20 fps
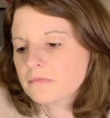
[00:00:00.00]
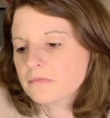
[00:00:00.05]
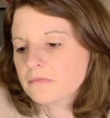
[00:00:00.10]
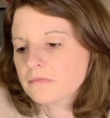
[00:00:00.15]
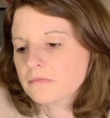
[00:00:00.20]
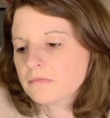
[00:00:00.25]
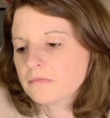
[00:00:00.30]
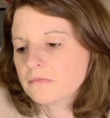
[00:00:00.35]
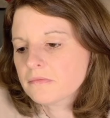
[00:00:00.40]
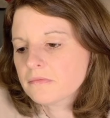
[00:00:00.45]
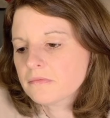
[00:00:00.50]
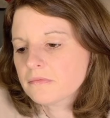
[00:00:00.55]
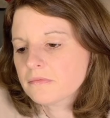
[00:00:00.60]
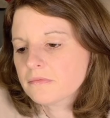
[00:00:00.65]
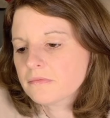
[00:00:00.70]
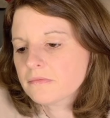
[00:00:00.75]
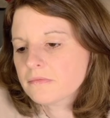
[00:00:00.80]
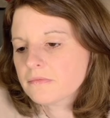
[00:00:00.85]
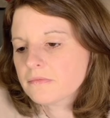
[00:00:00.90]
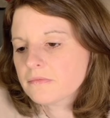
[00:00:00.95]

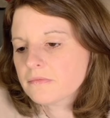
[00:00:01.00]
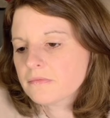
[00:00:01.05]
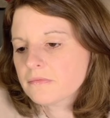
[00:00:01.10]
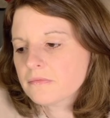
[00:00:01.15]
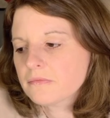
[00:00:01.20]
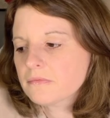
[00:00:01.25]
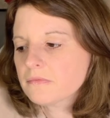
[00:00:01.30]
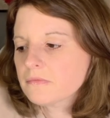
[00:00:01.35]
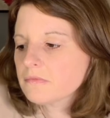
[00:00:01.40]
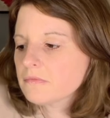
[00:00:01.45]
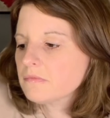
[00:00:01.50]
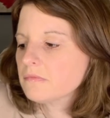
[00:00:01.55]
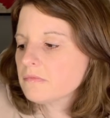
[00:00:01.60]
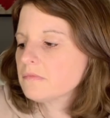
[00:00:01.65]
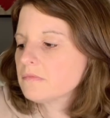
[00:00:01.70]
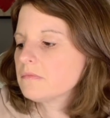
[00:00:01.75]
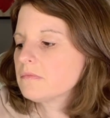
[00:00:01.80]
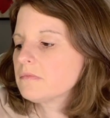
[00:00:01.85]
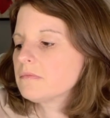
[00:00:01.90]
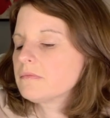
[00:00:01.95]

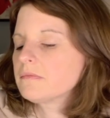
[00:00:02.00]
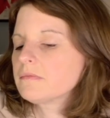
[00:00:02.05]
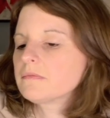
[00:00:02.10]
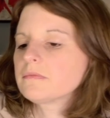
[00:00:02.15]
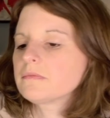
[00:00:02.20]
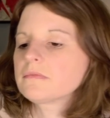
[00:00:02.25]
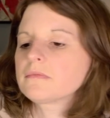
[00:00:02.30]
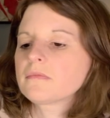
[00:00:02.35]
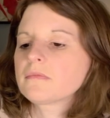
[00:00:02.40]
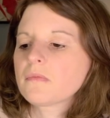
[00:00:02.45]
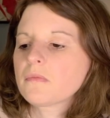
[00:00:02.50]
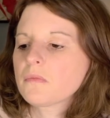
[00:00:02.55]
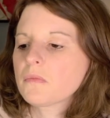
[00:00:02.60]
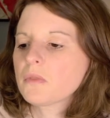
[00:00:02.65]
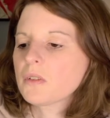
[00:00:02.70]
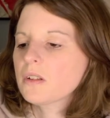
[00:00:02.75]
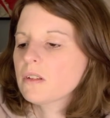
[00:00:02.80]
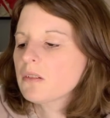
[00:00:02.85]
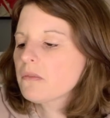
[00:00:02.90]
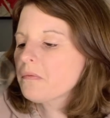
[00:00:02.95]

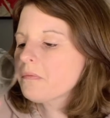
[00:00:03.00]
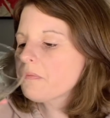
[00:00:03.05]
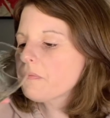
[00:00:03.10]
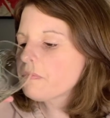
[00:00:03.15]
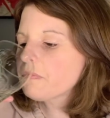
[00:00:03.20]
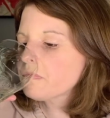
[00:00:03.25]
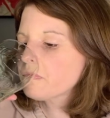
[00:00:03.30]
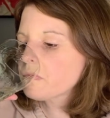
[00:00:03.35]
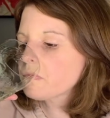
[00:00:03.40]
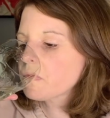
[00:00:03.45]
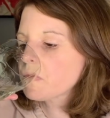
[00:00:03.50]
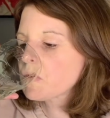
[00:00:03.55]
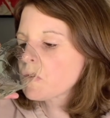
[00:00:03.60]
(not speaking)